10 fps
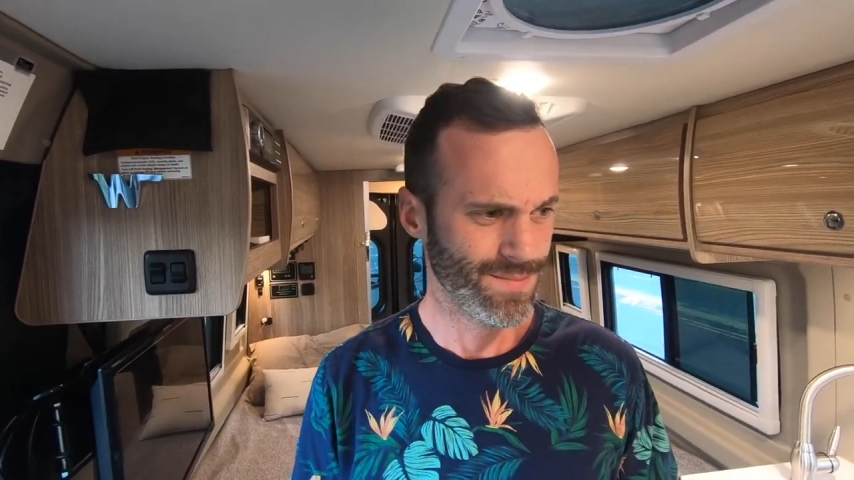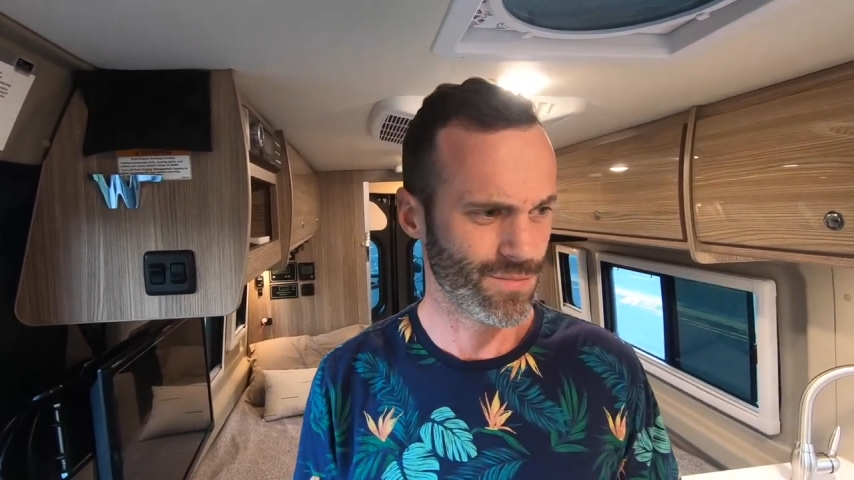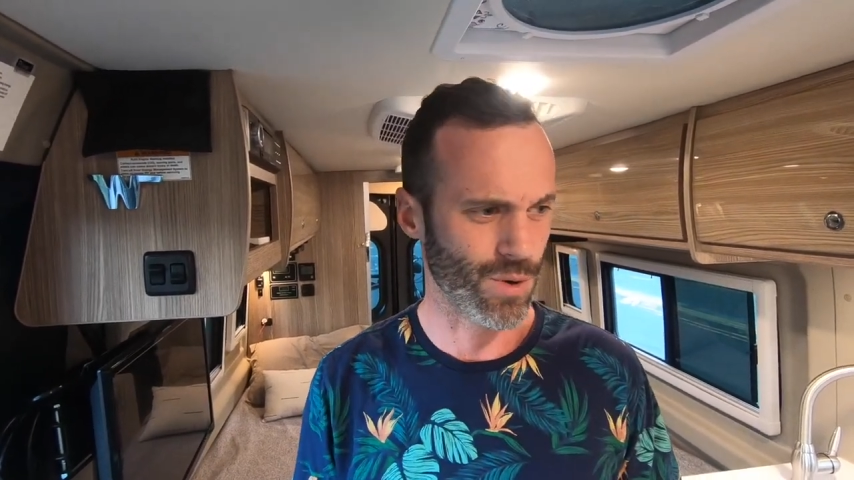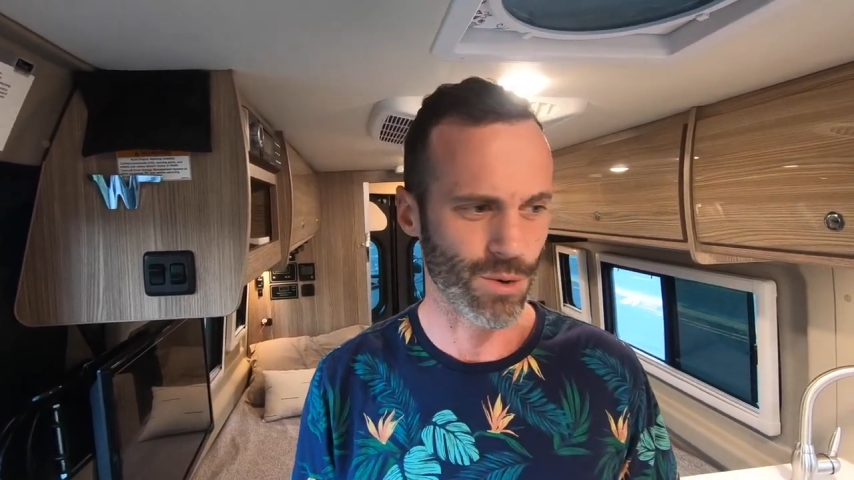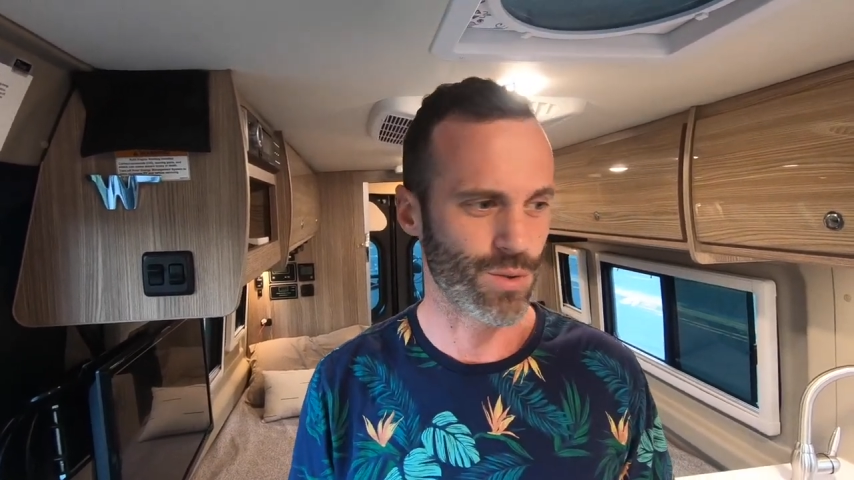
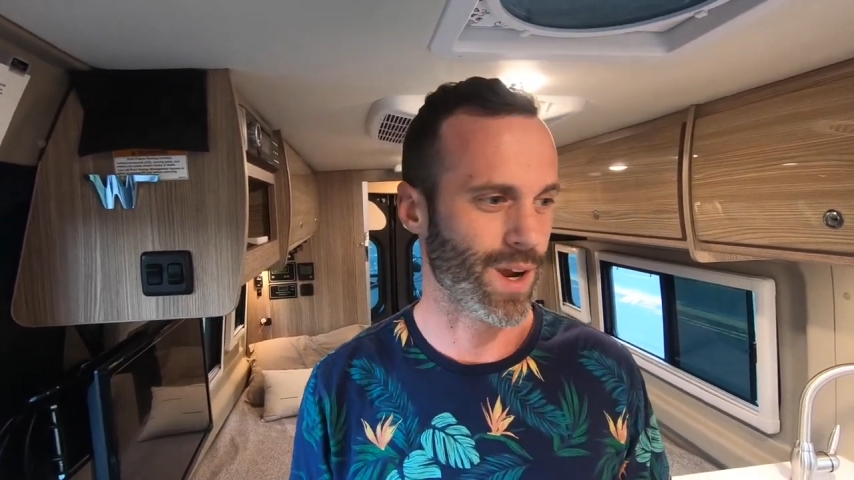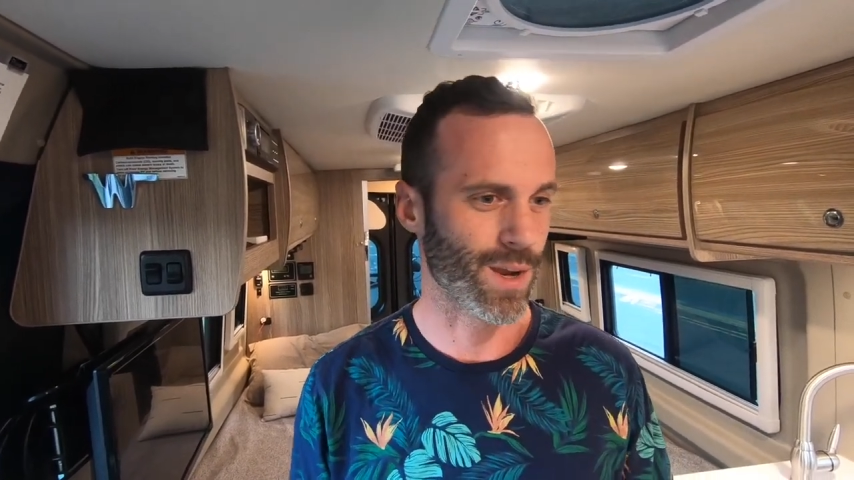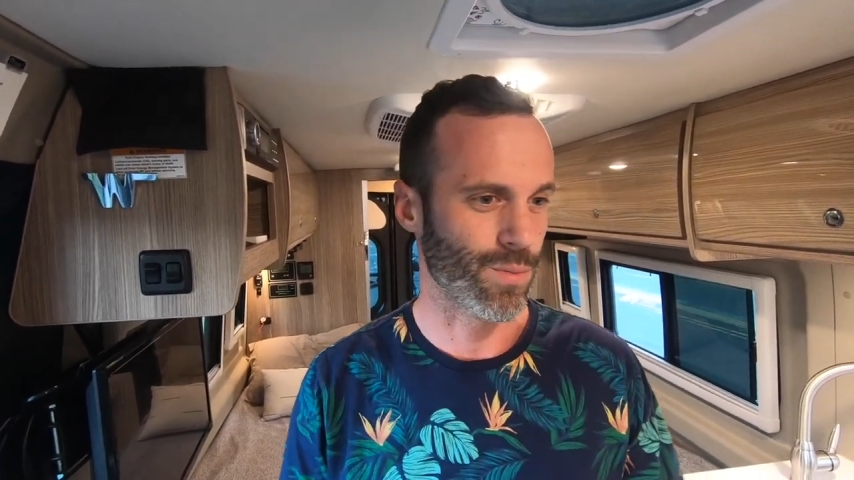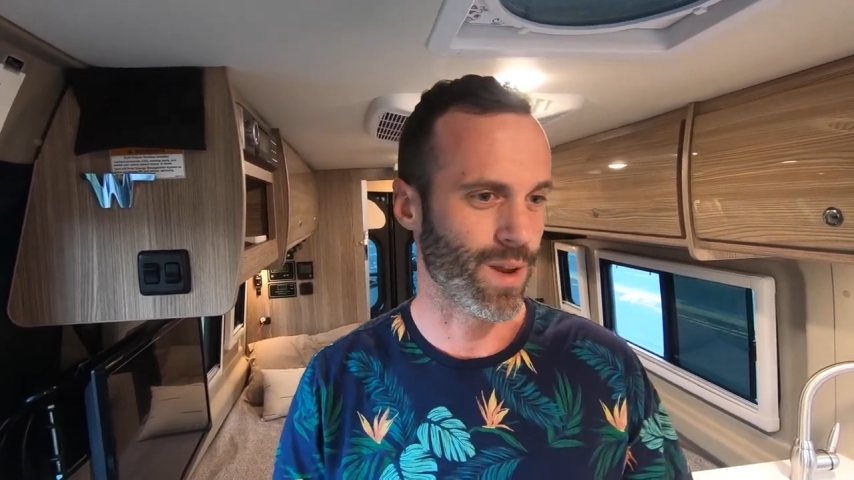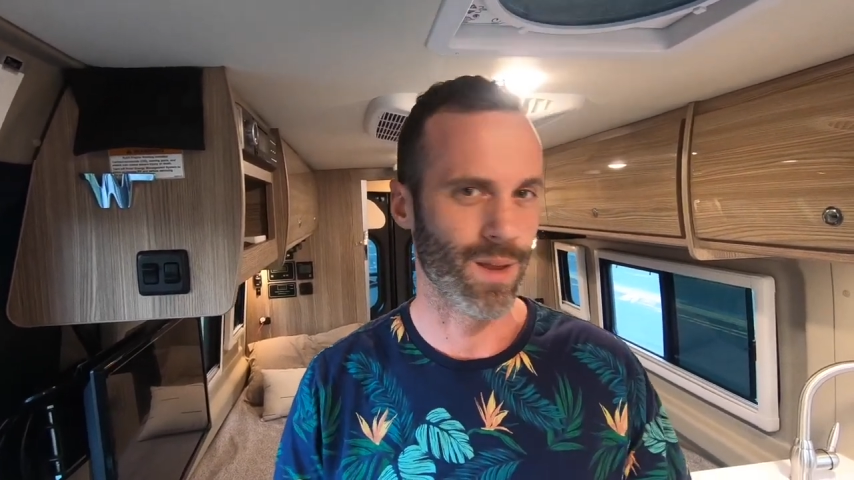Road Trek
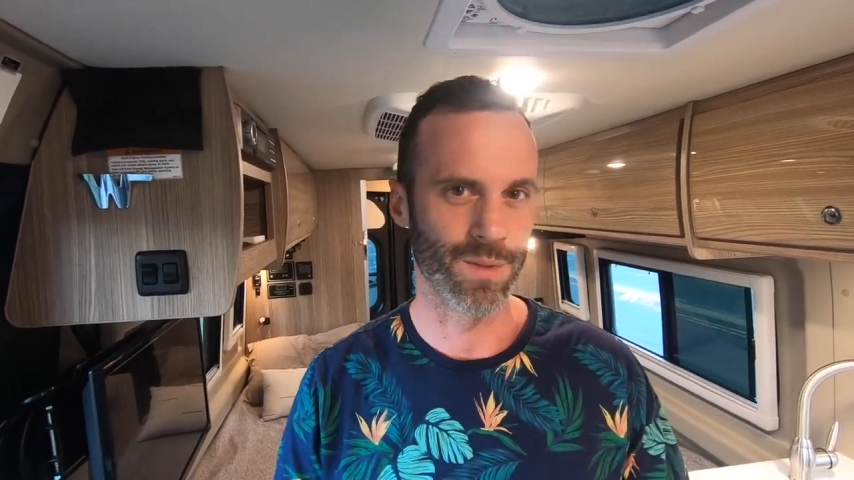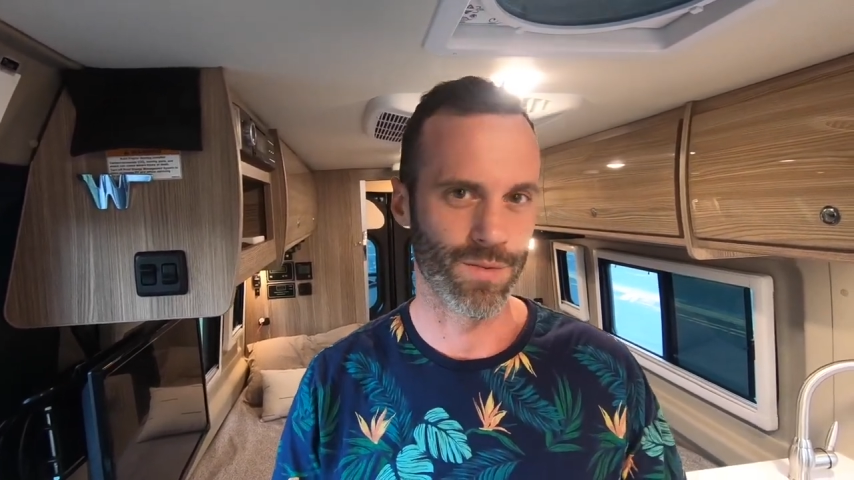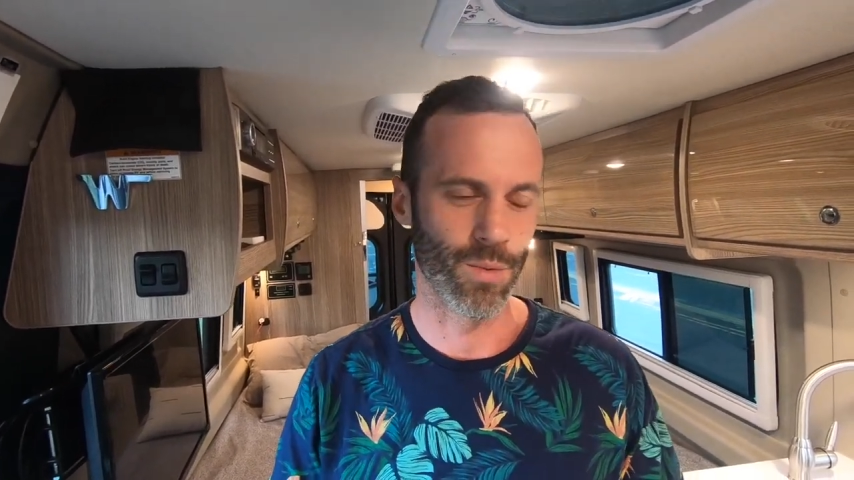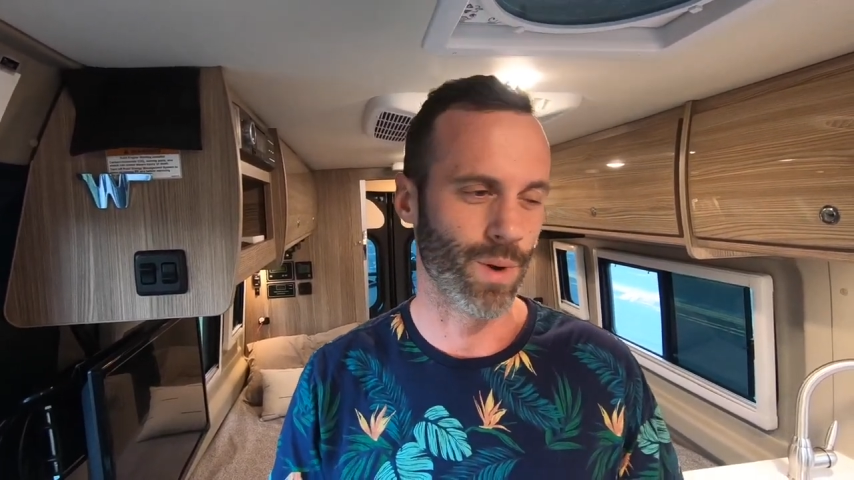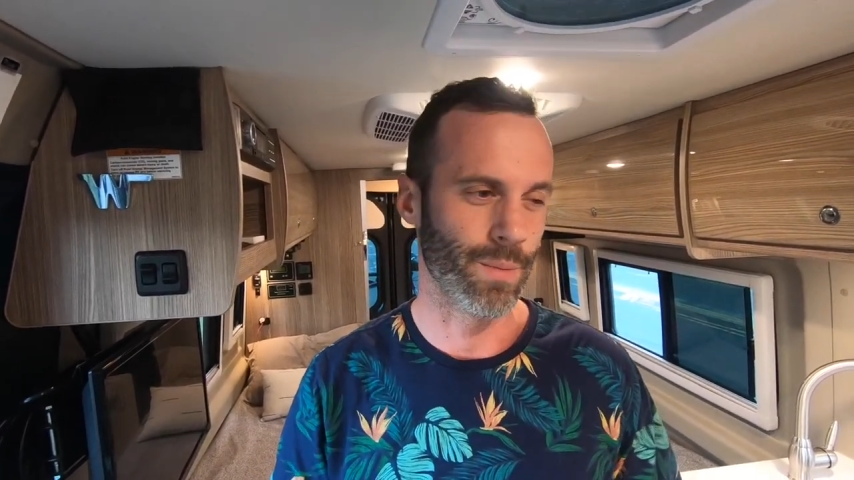and one of them is
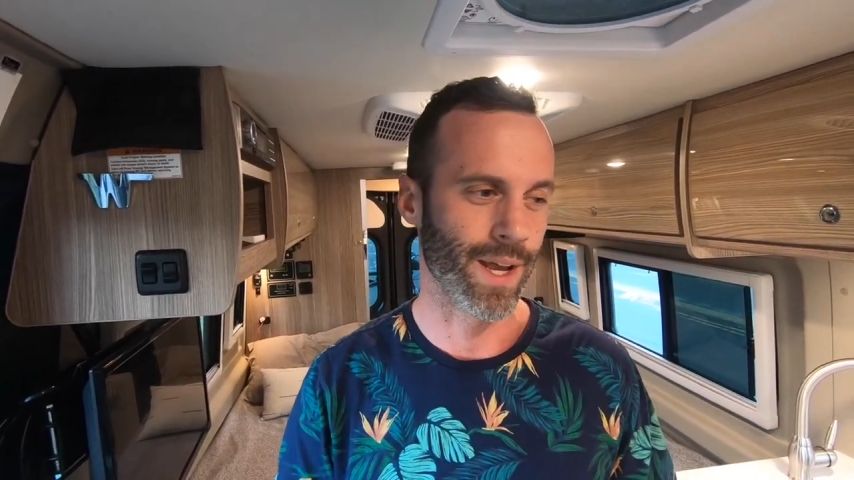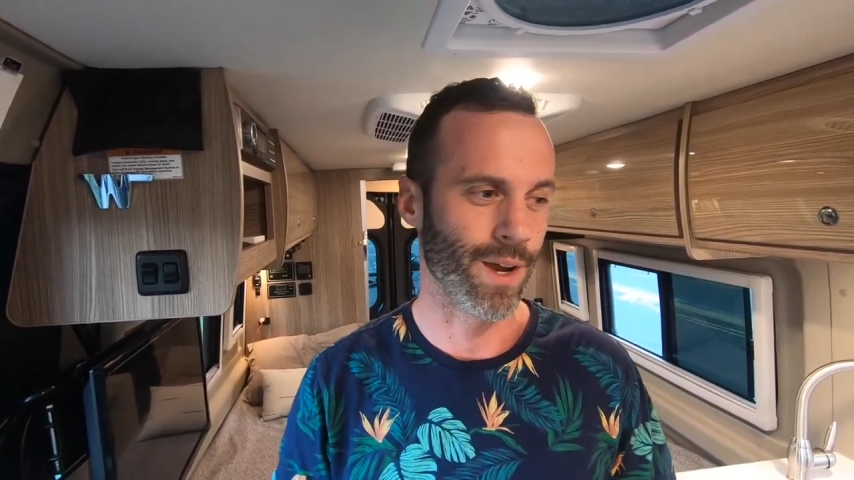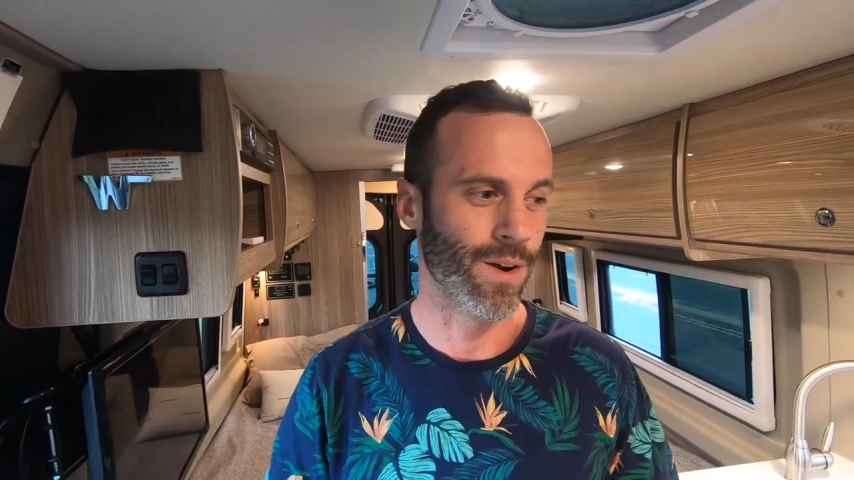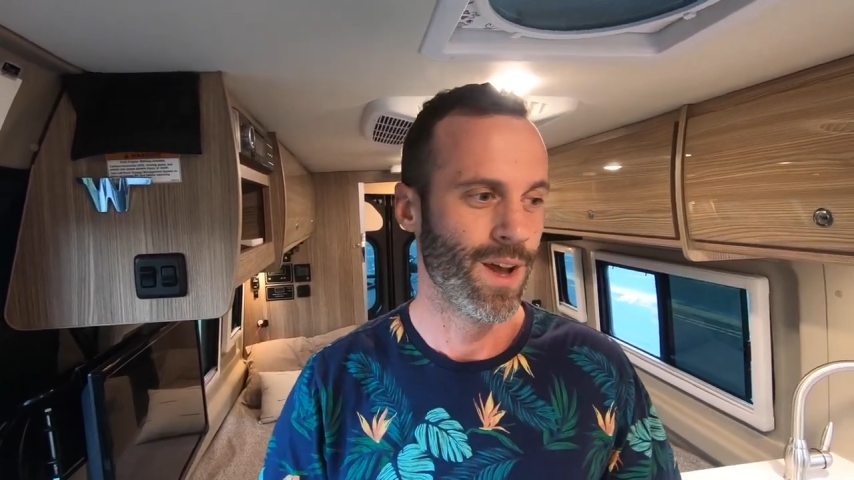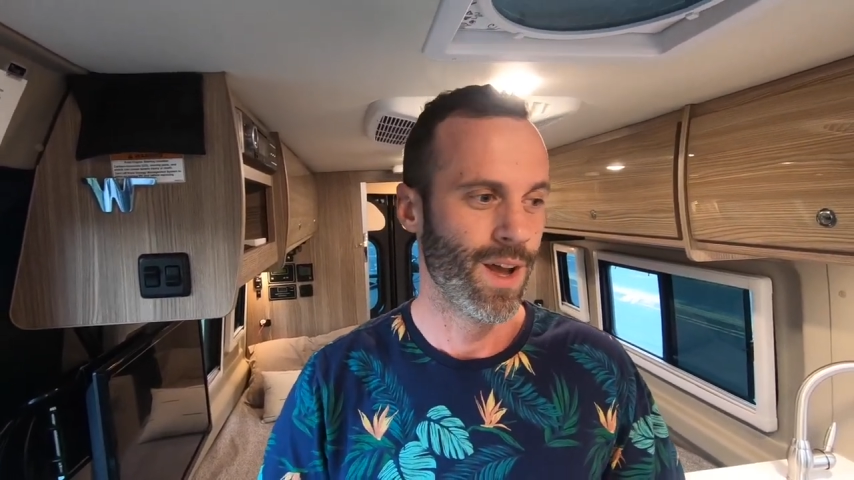for Winnebago.